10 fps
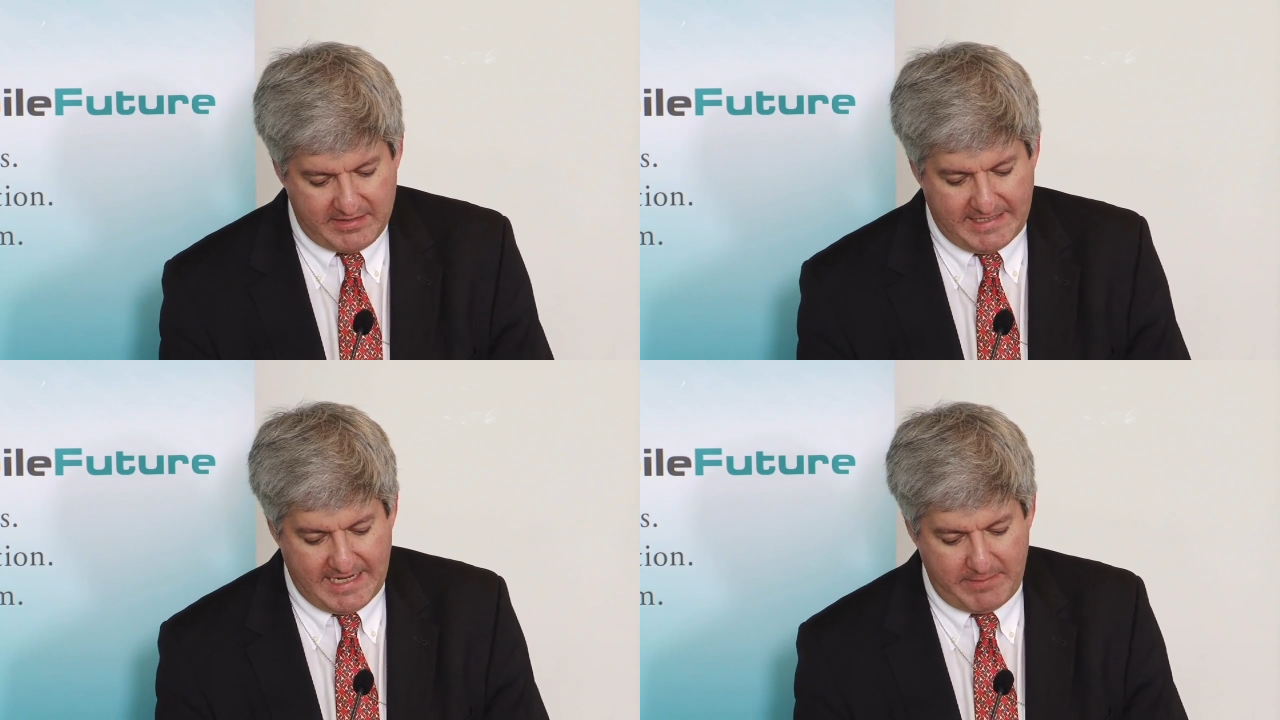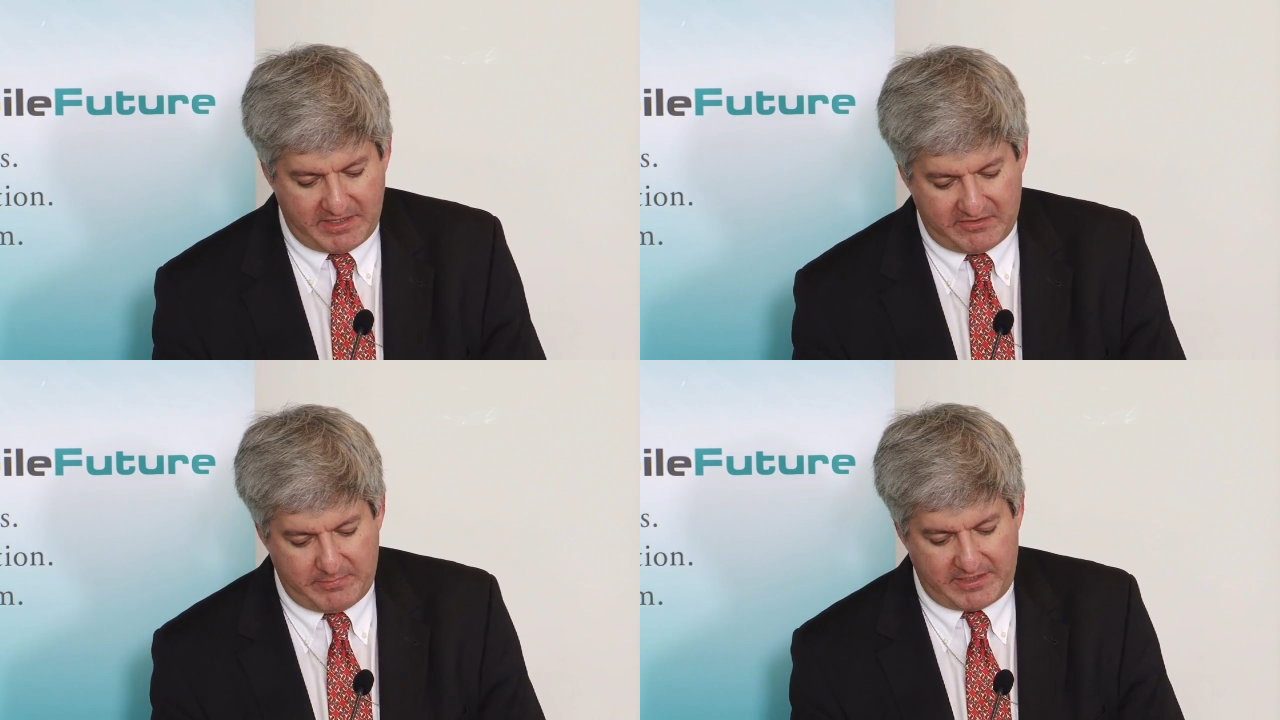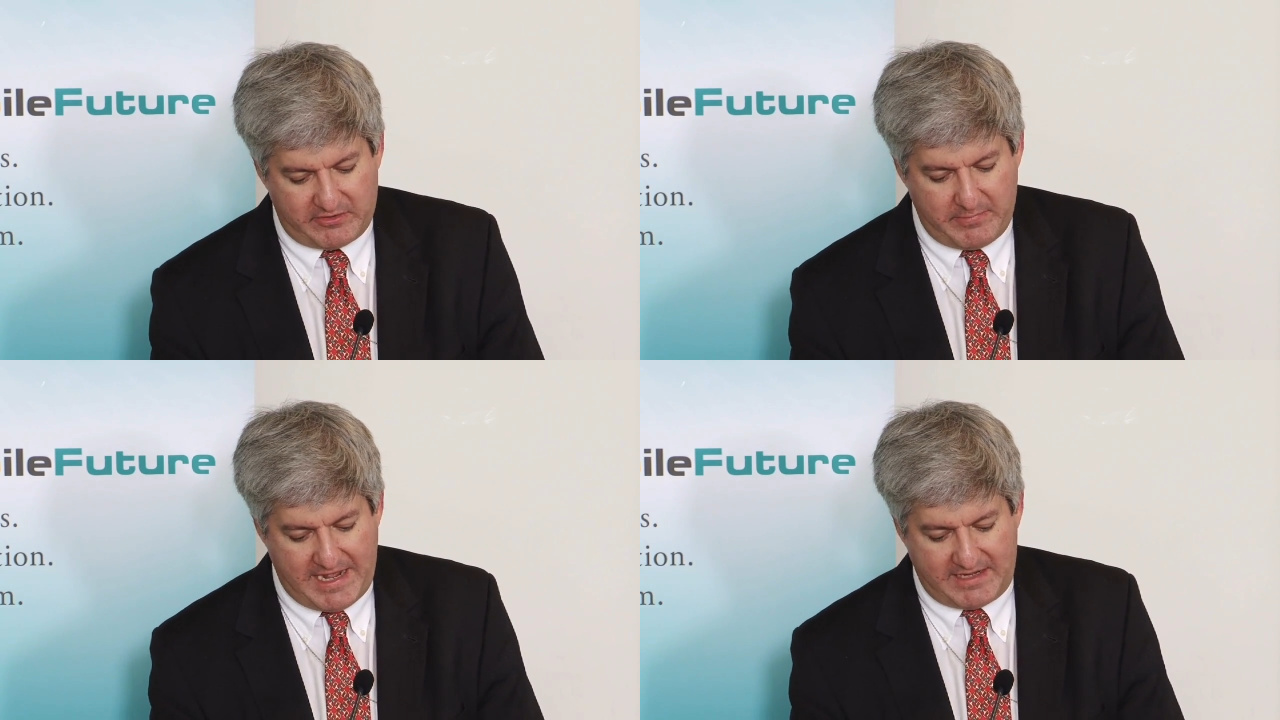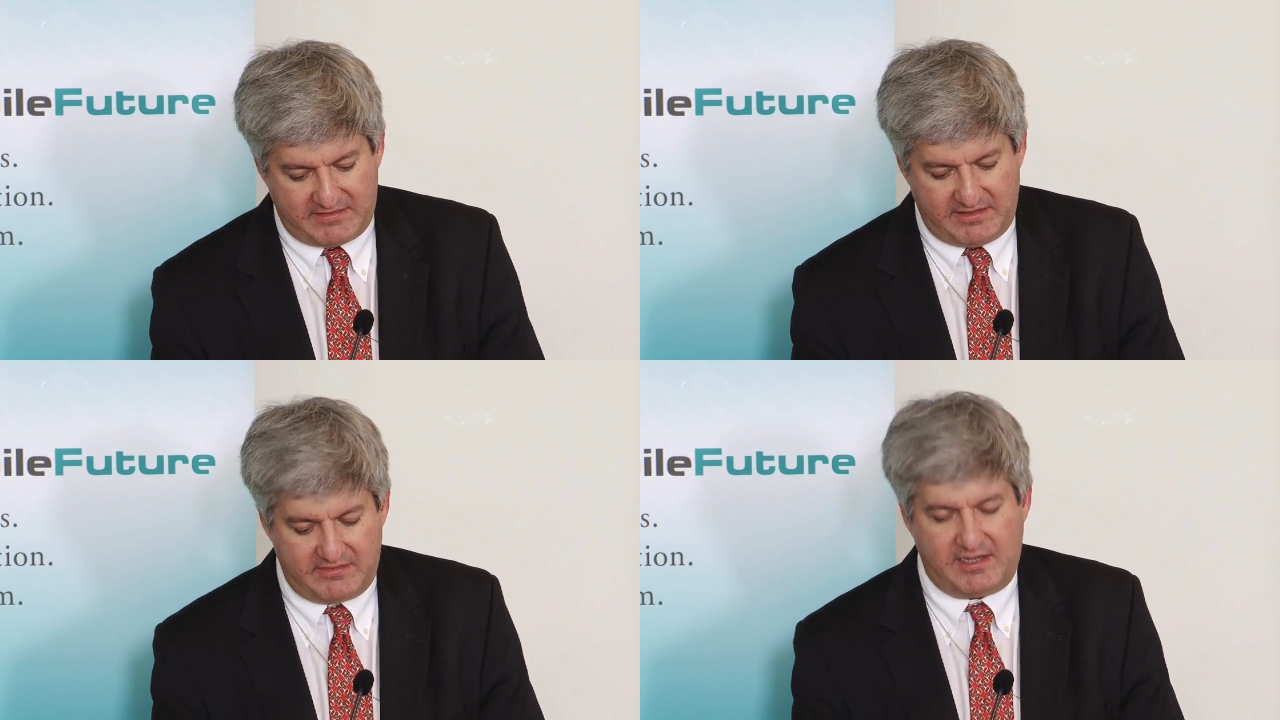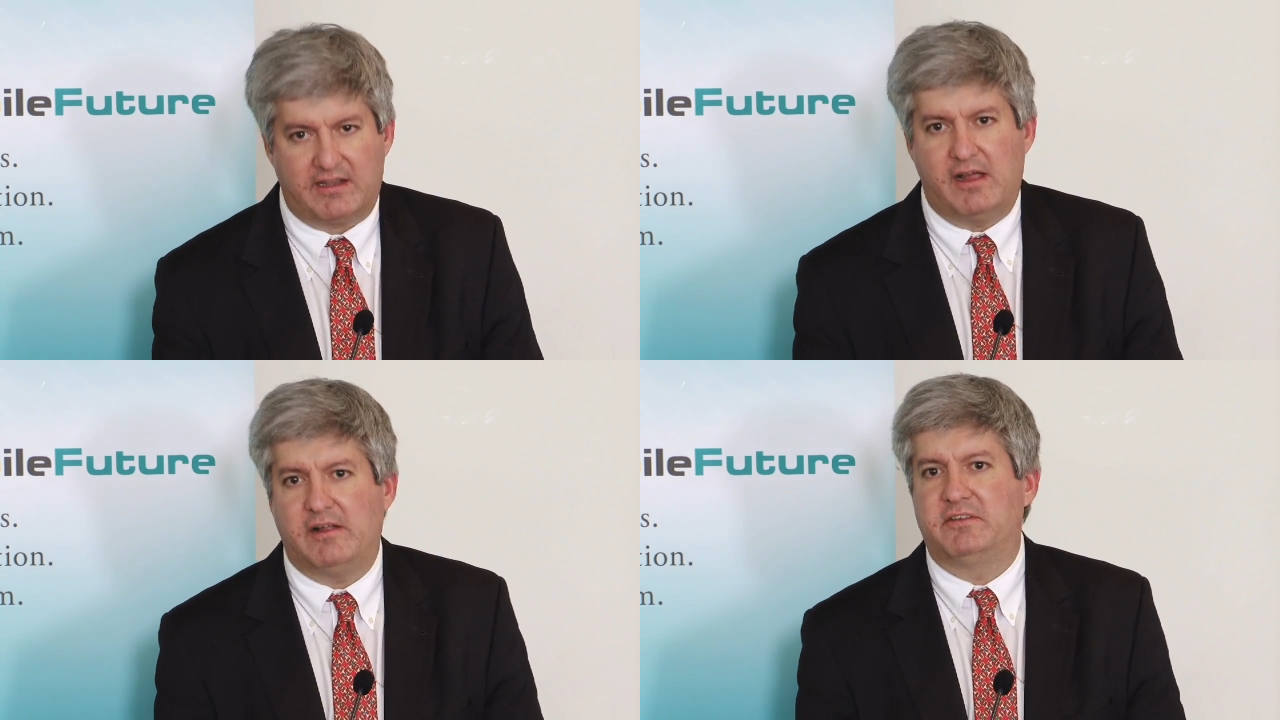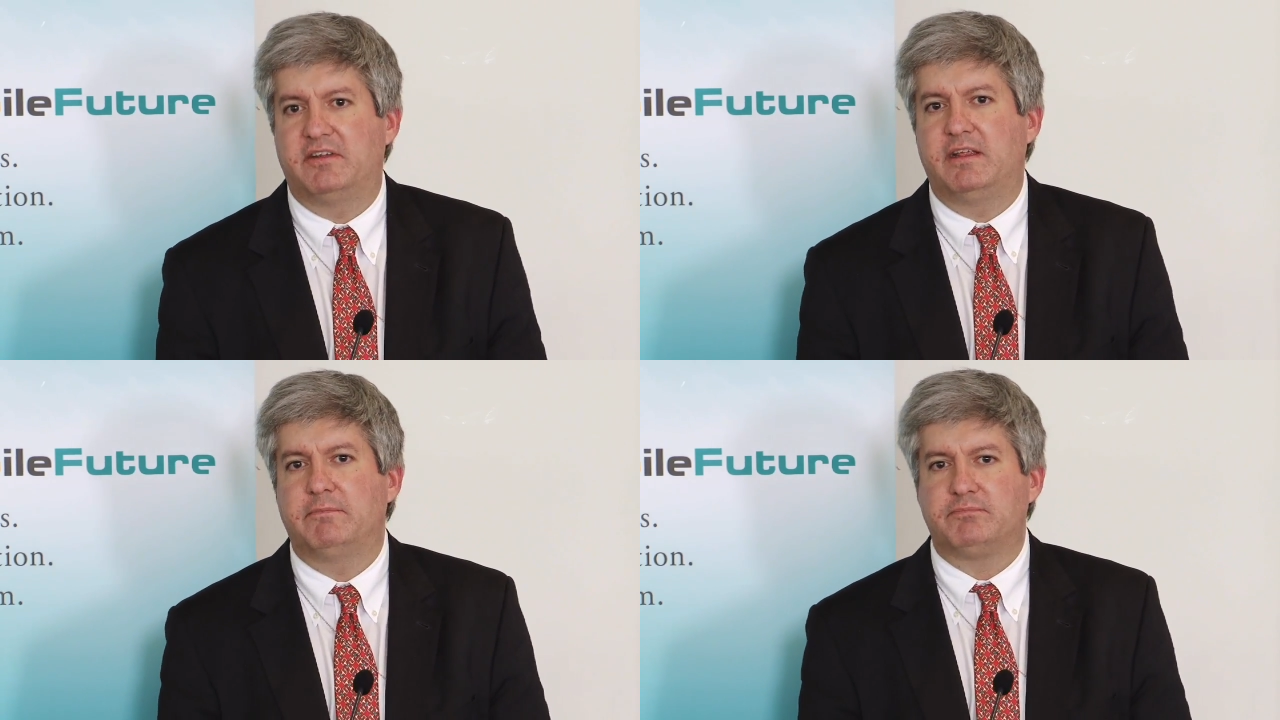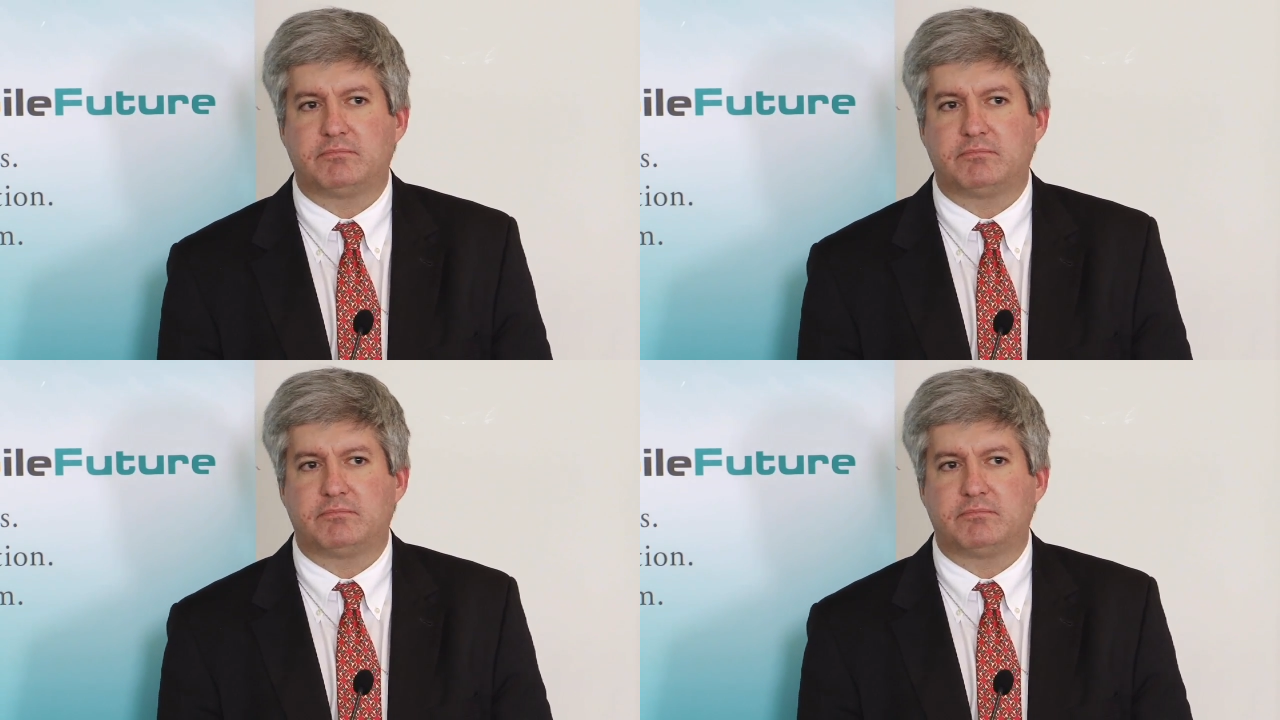dynamic spectrum access technology